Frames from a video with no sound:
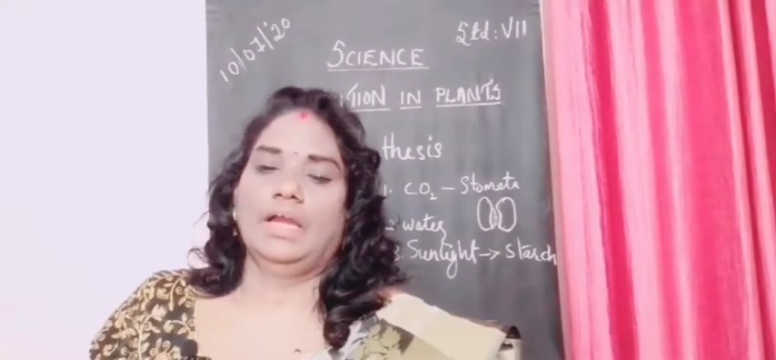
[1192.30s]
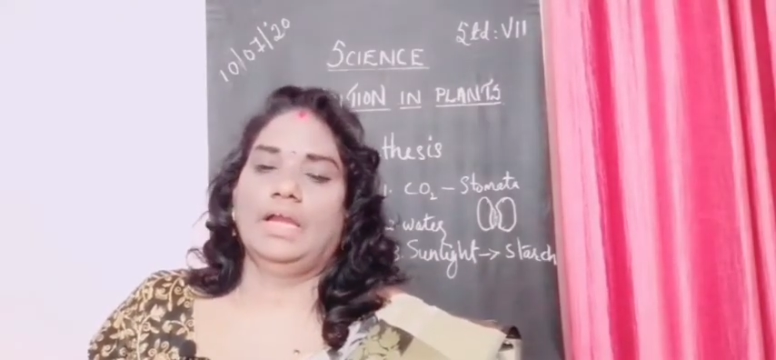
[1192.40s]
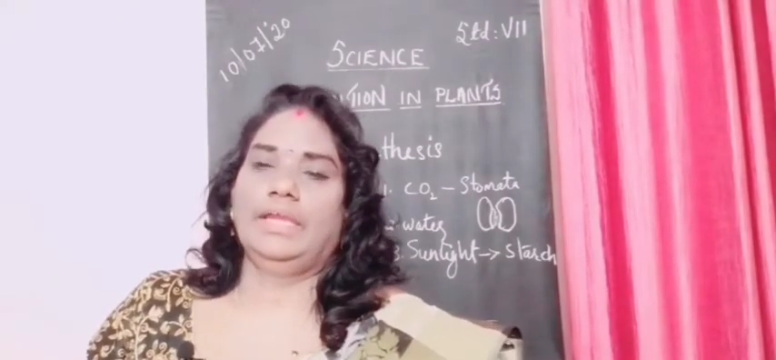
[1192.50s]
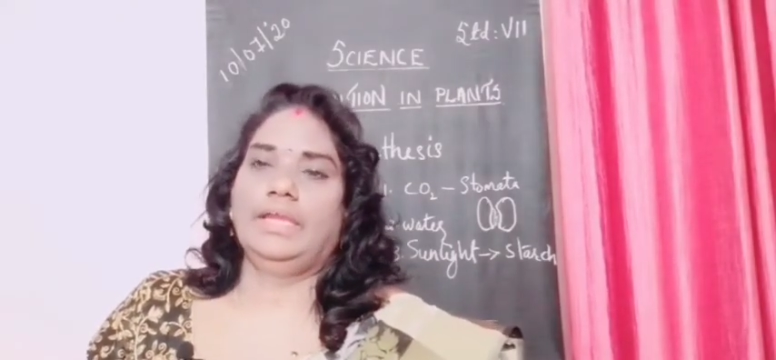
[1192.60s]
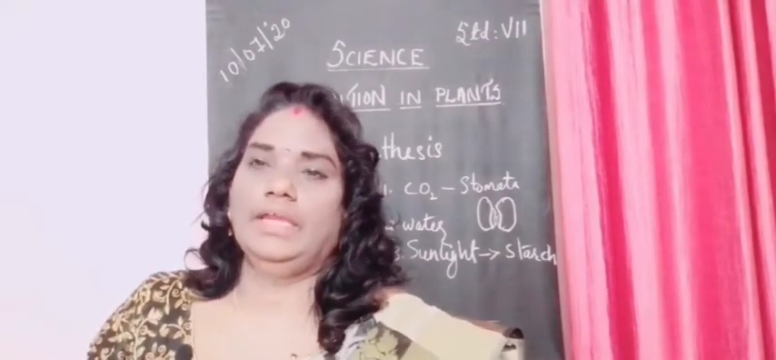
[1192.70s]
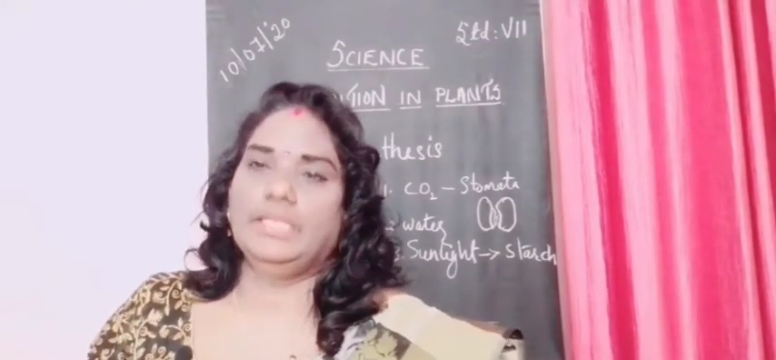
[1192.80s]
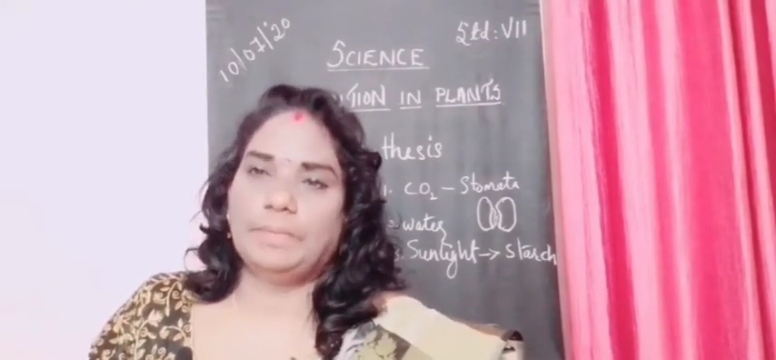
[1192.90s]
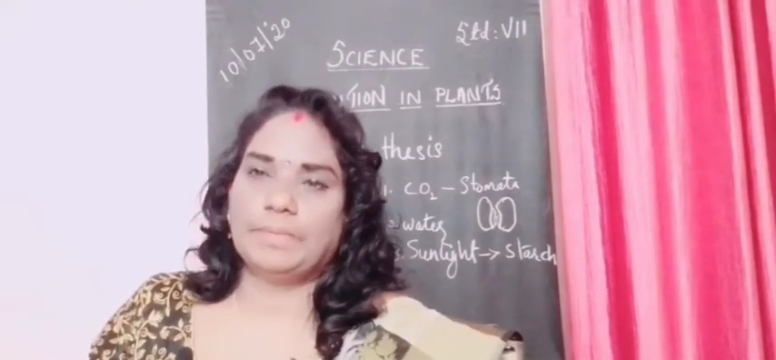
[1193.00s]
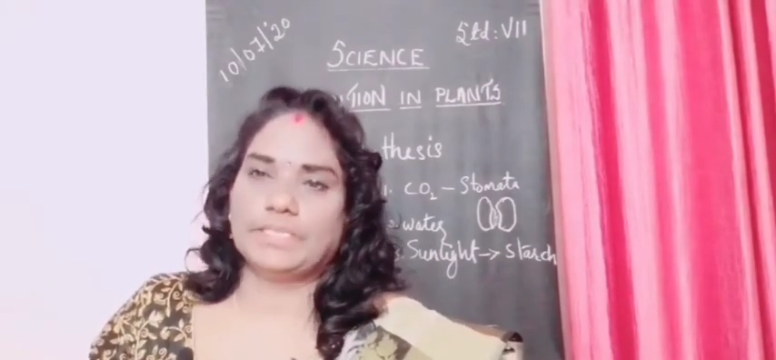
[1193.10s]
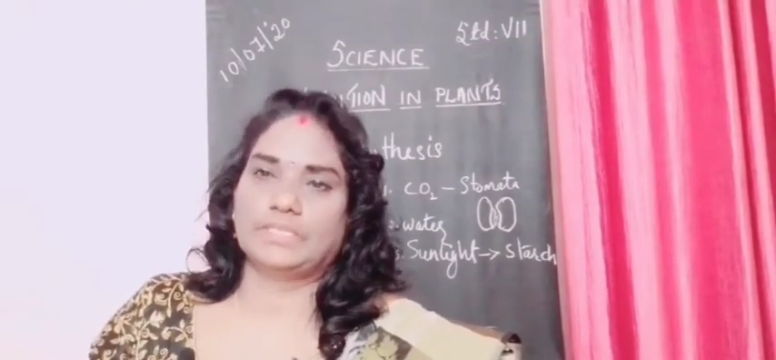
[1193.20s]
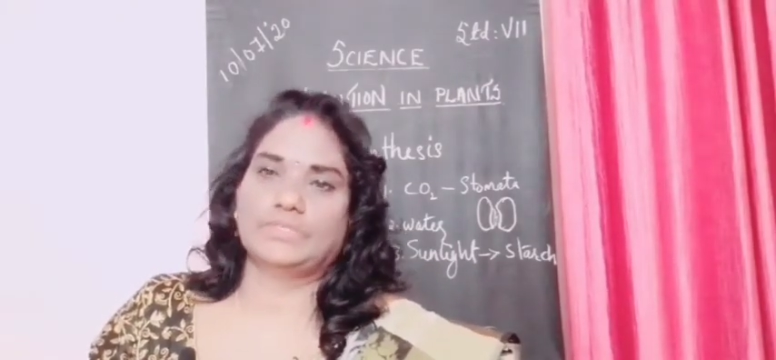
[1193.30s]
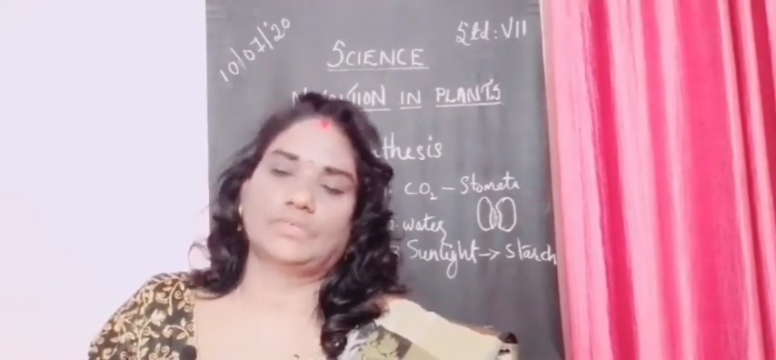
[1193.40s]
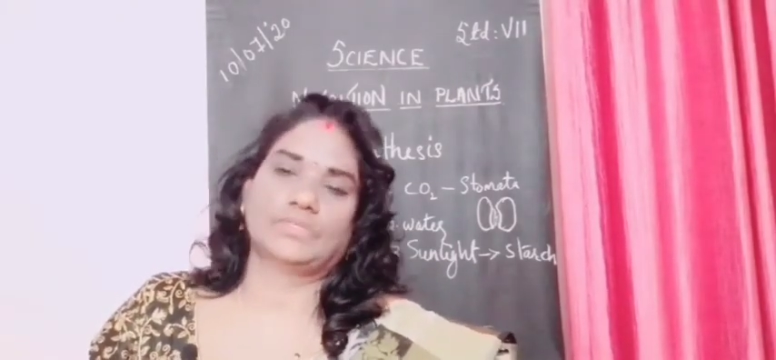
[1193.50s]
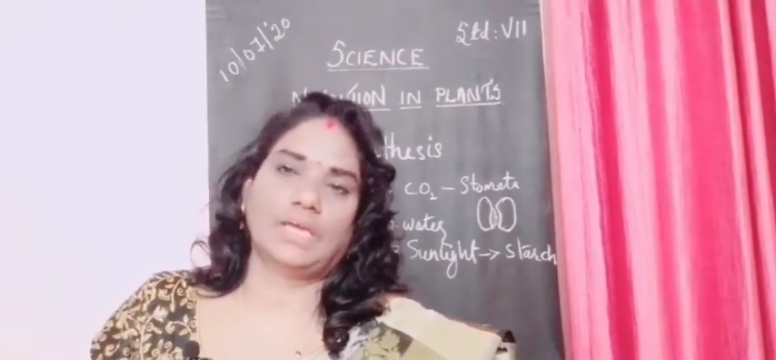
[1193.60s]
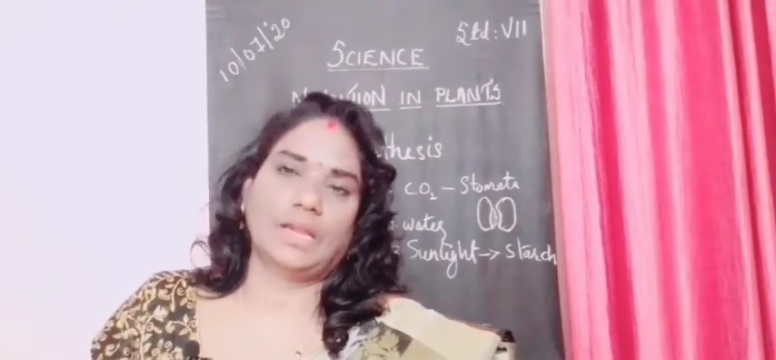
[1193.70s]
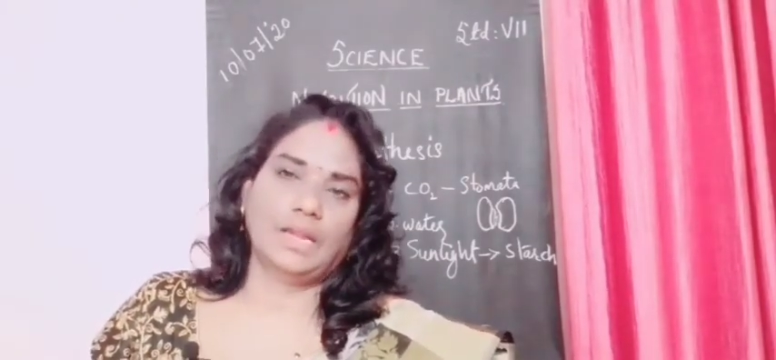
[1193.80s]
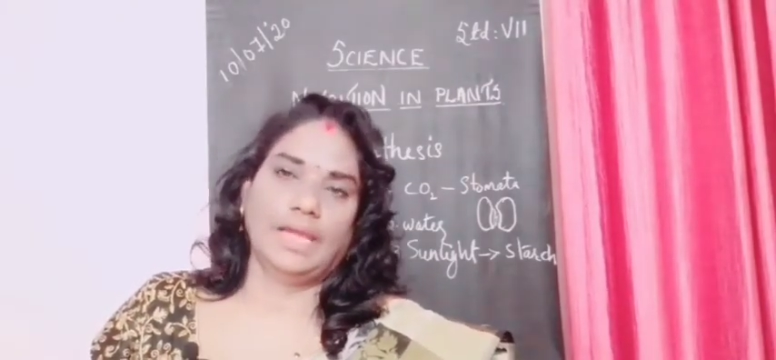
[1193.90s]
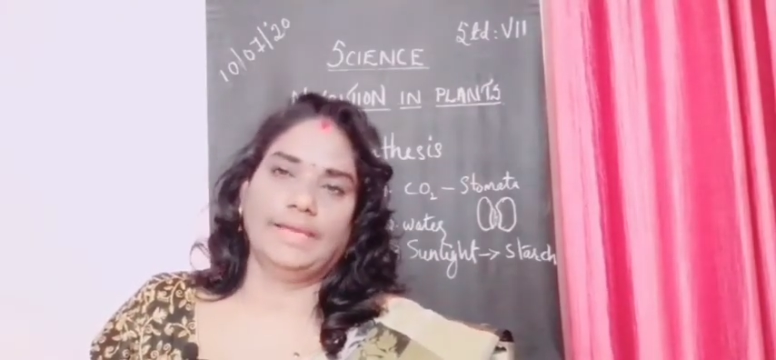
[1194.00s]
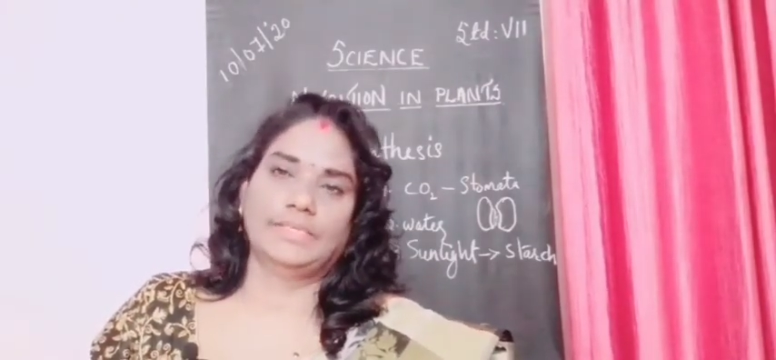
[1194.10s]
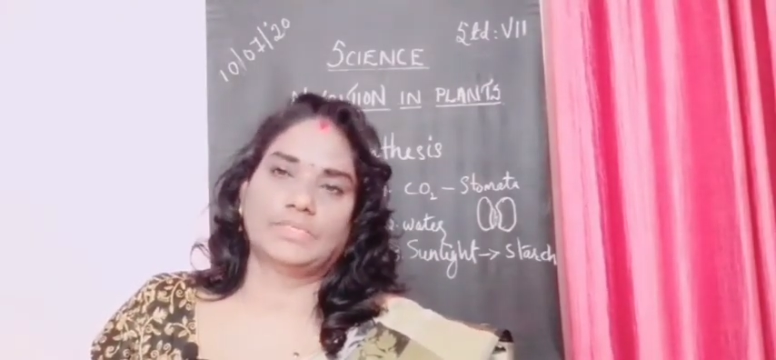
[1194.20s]
In the presence of
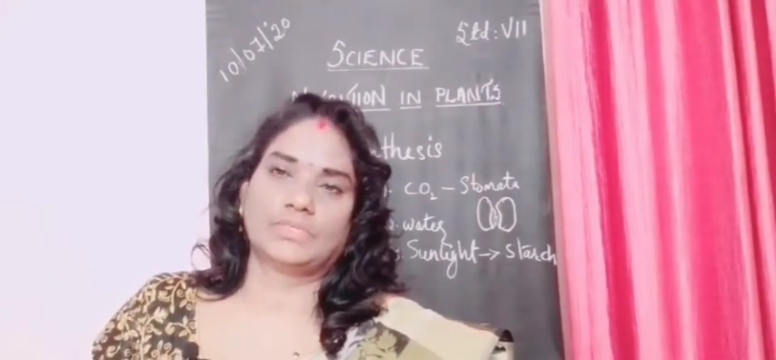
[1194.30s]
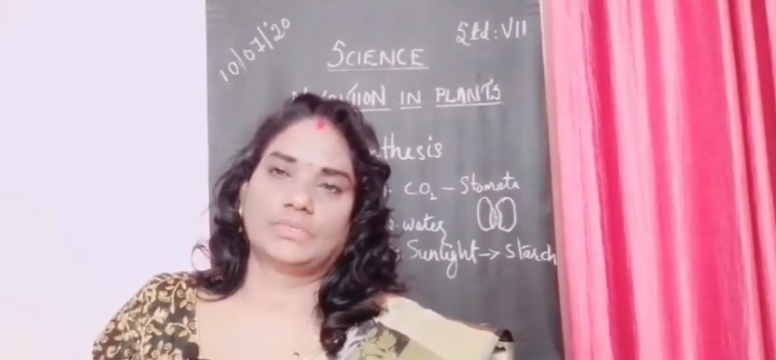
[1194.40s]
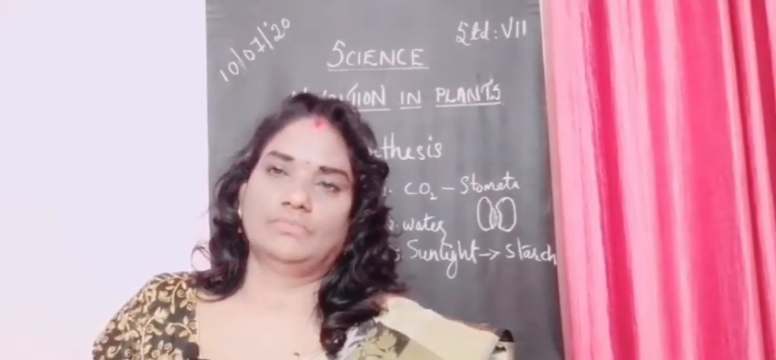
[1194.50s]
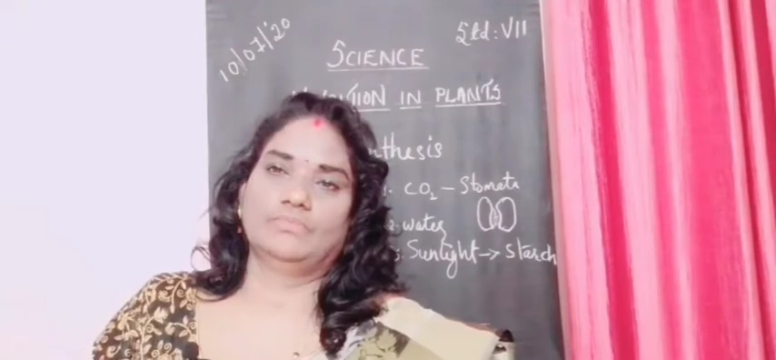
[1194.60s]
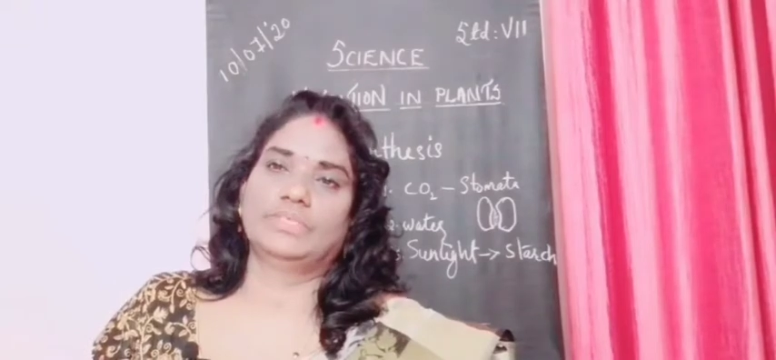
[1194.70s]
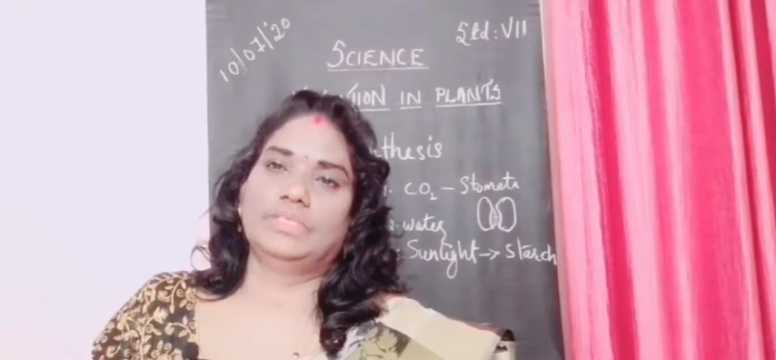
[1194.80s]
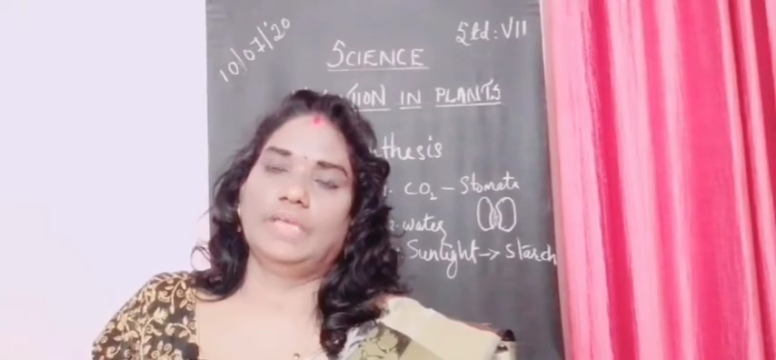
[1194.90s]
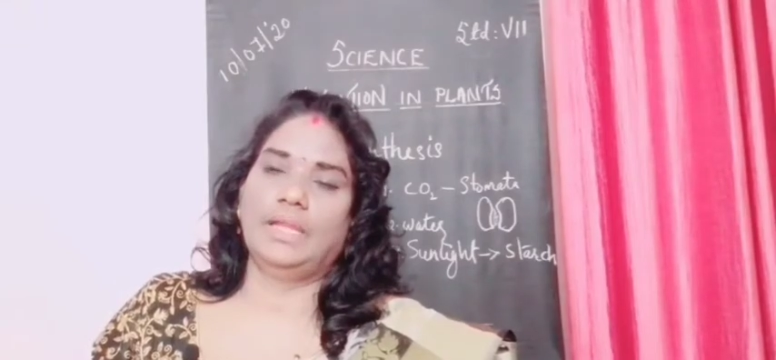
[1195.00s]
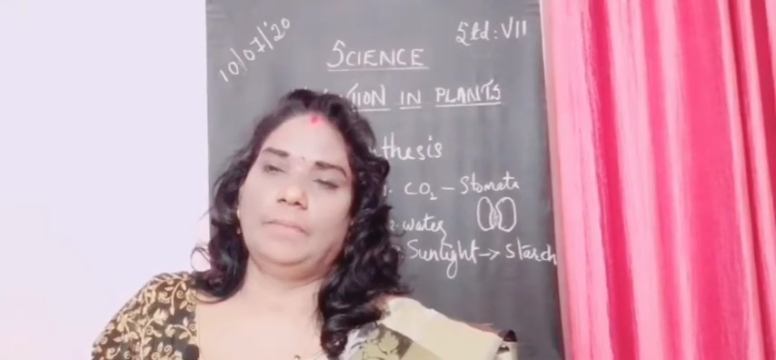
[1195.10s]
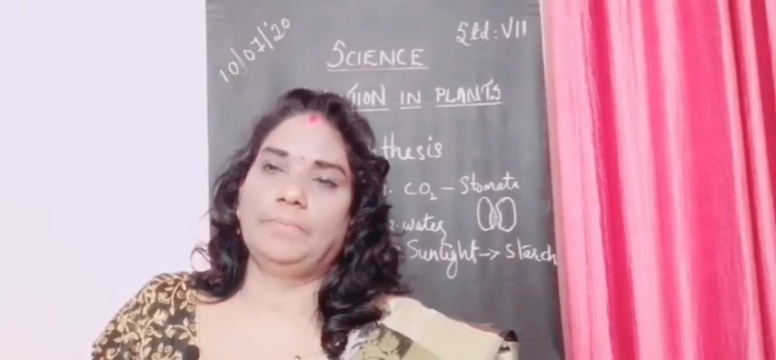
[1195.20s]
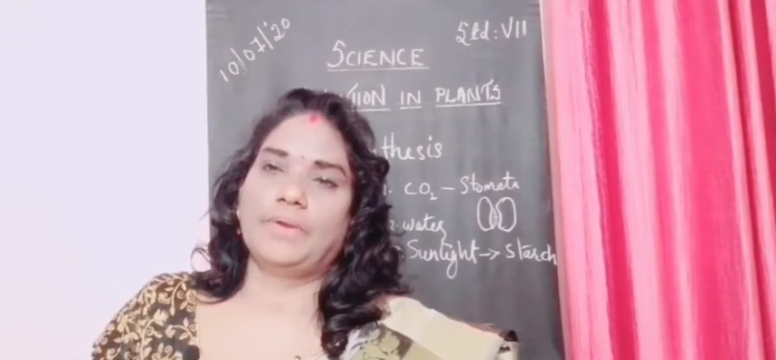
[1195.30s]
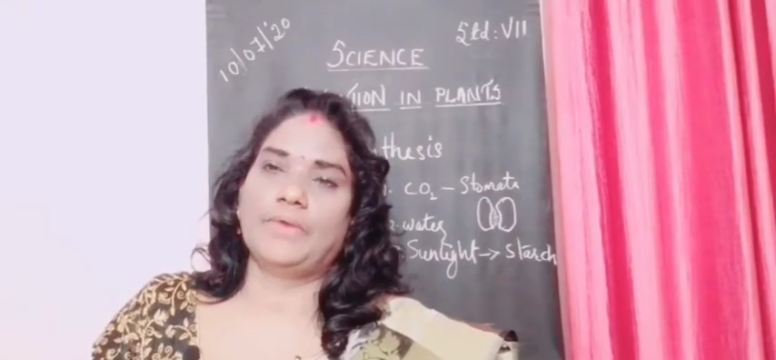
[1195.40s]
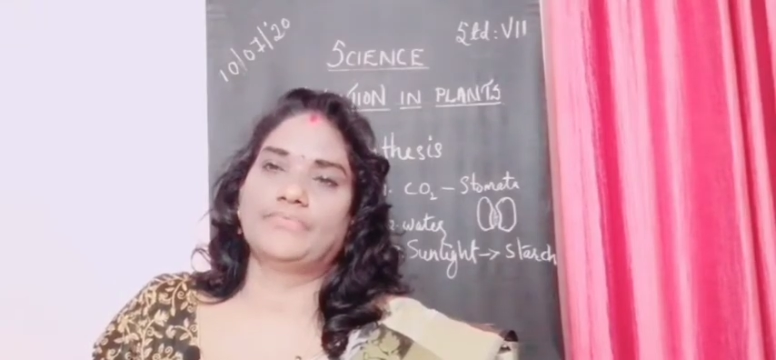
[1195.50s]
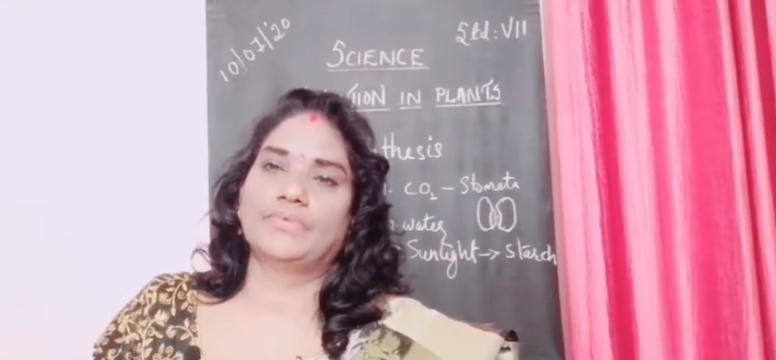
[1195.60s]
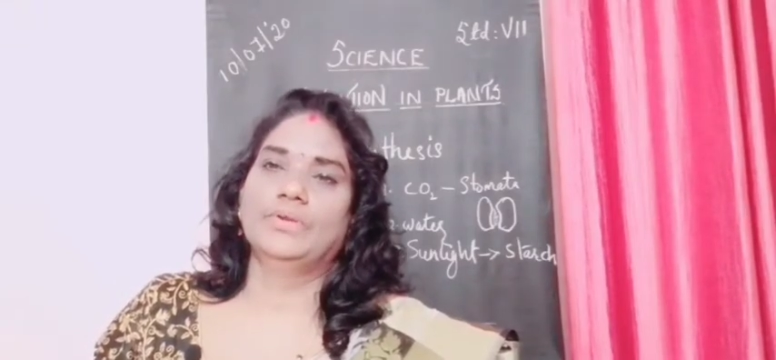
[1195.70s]
sunlight with the help of